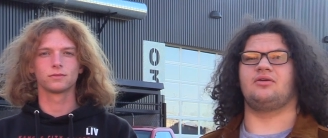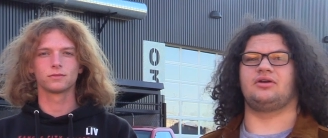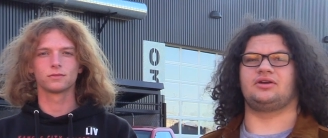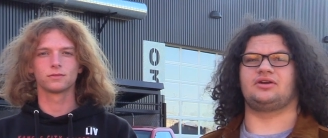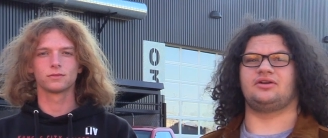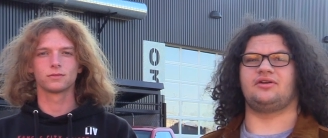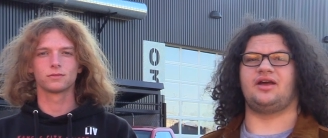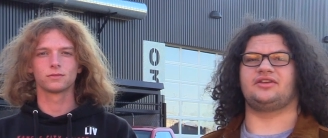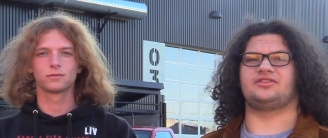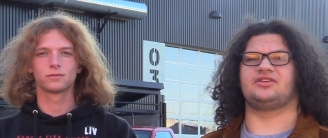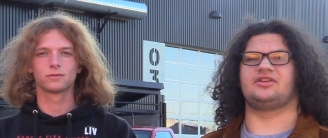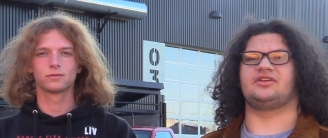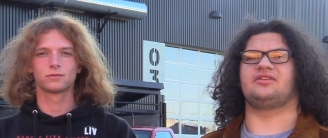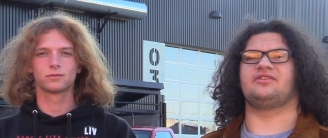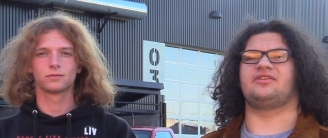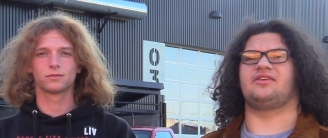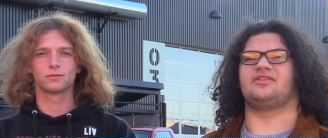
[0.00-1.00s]
Speaker 1: or
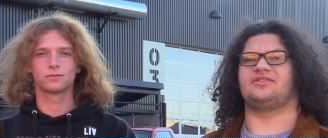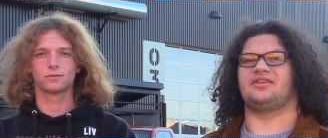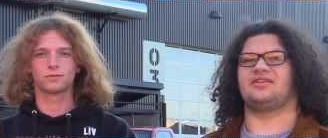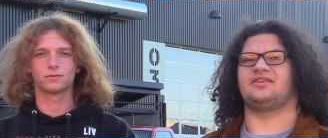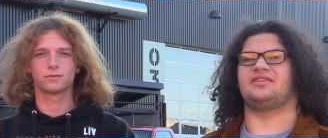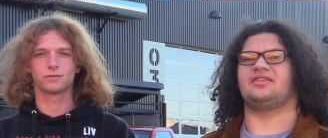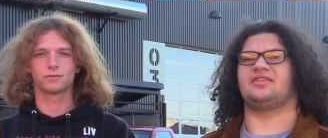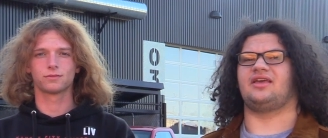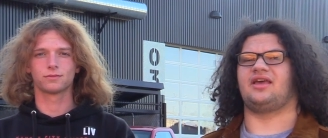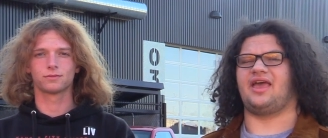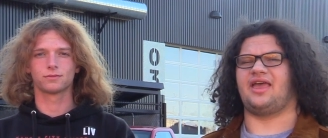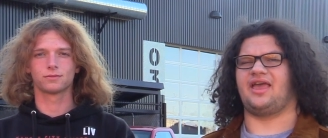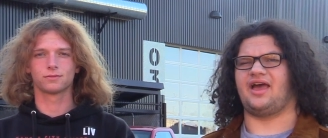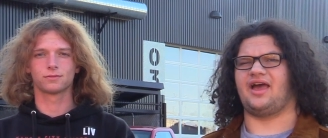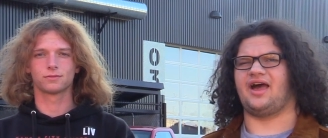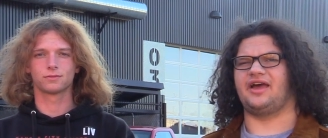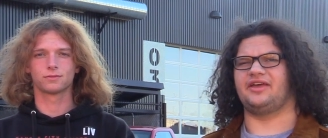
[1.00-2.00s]
collections is in the
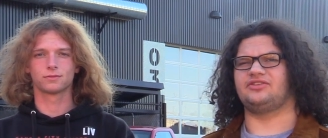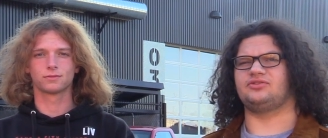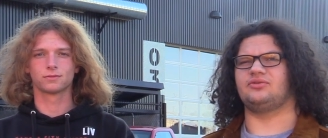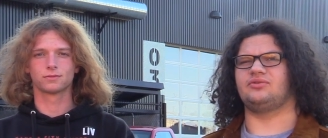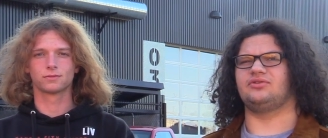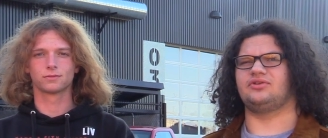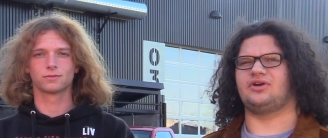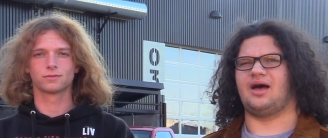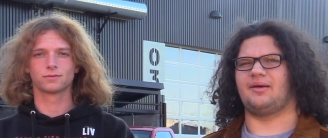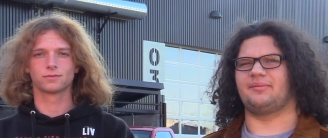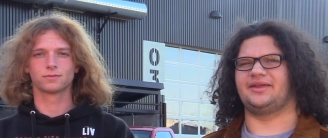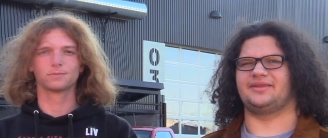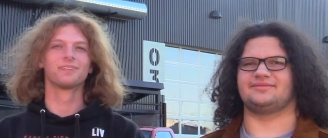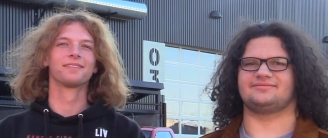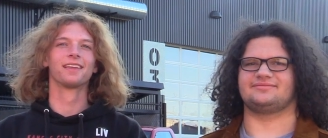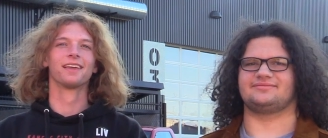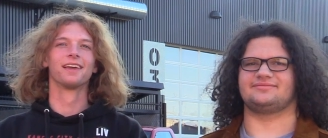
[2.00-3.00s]
high school
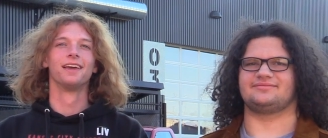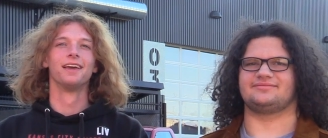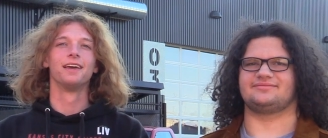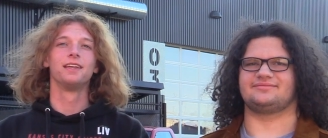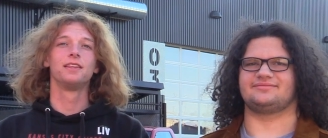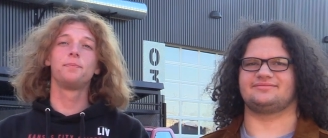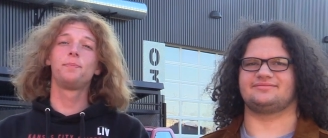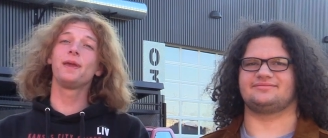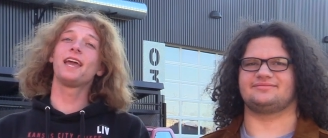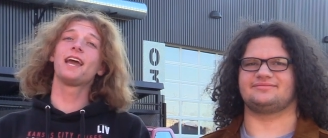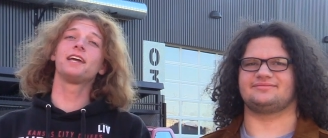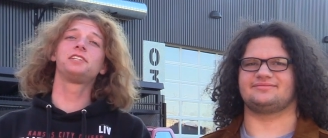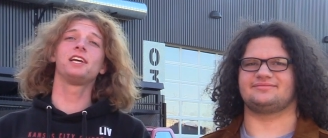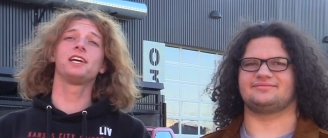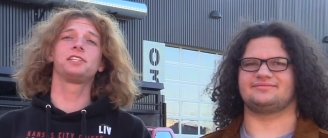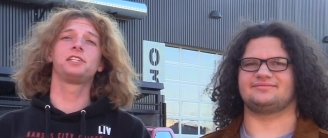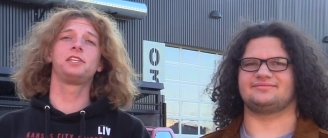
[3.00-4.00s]
lobby.
Speaker 2: The BHS